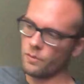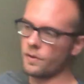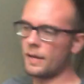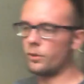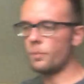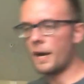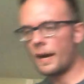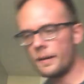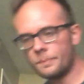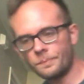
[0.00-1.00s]
followed
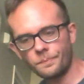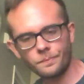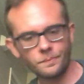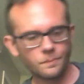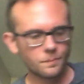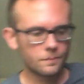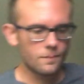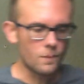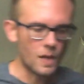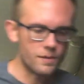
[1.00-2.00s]
by
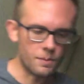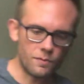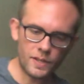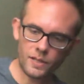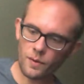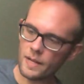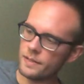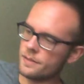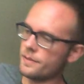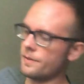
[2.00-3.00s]
some figure
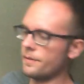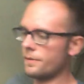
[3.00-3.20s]
eights.